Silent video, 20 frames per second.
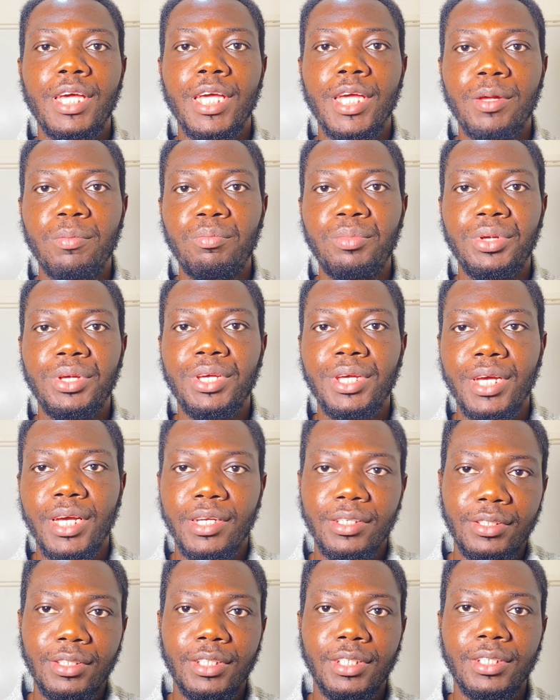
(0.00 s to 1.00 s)
a
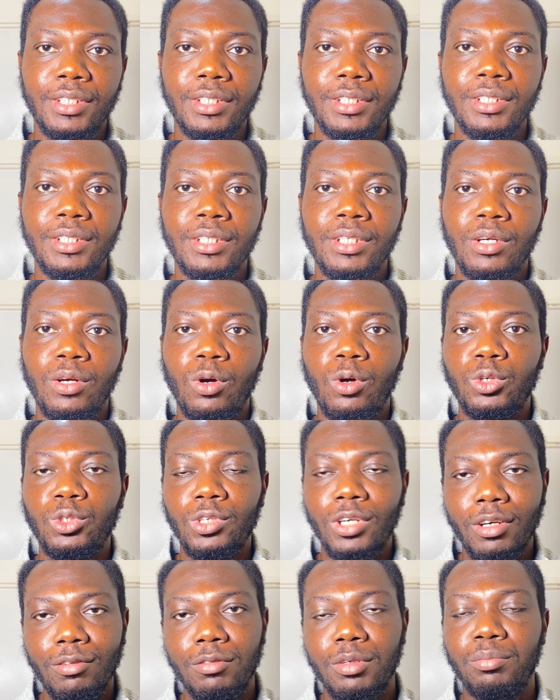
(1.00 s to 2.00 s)
BSc or you
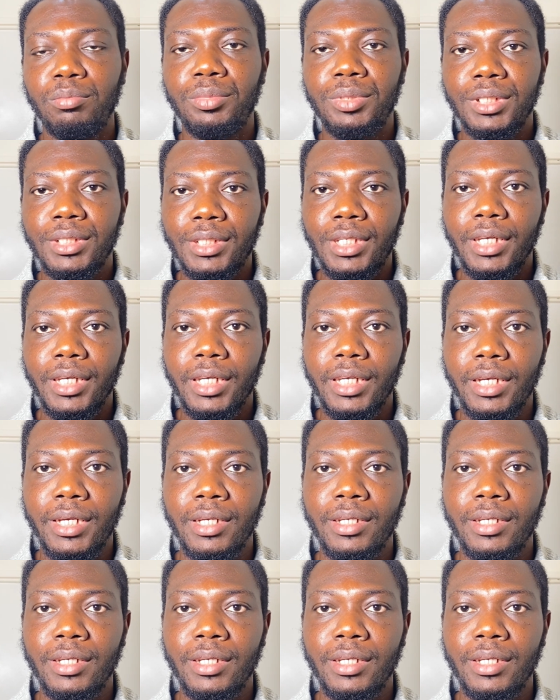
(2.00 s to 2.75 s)
have a BTech